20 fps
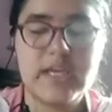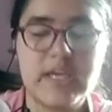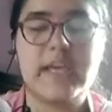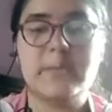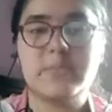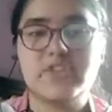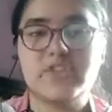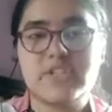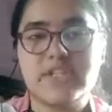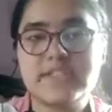
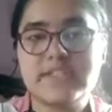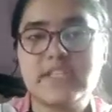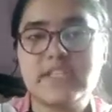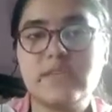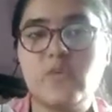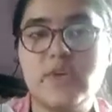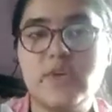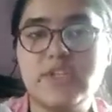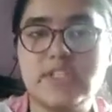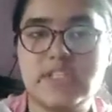Emergency
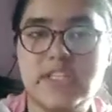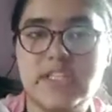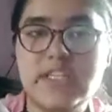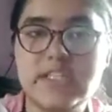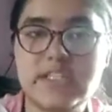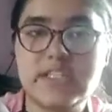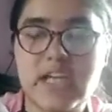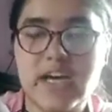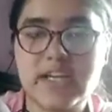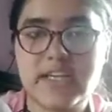was
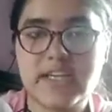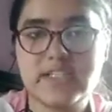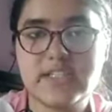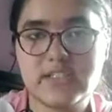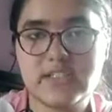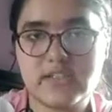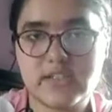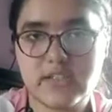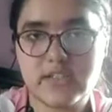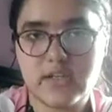the
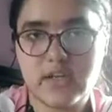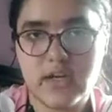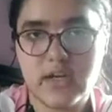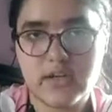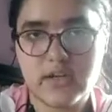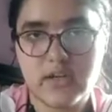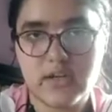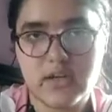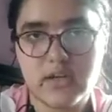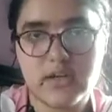darkest
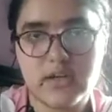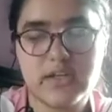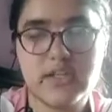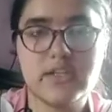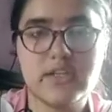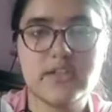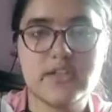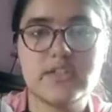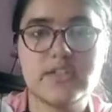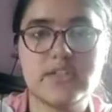uh,
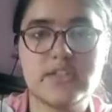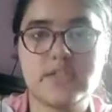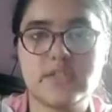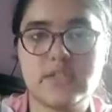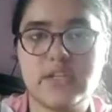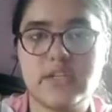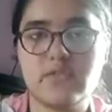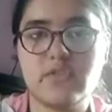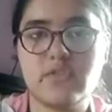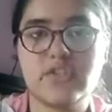years
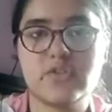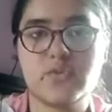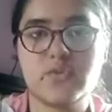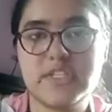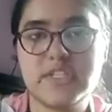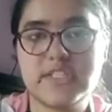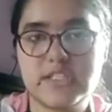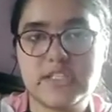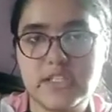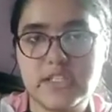in which we
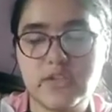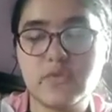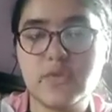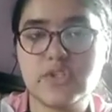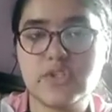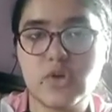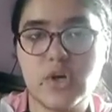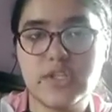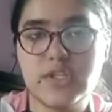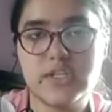see we
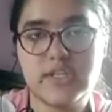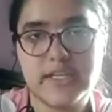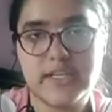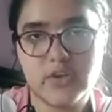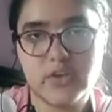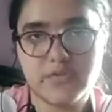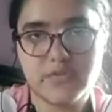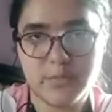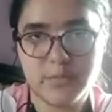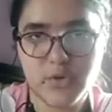saw the
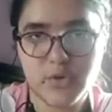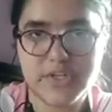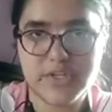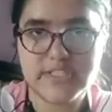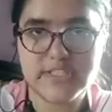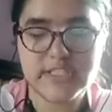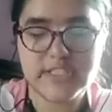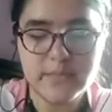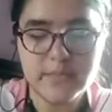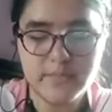death of
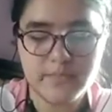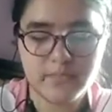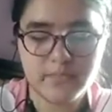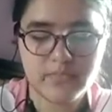democracy.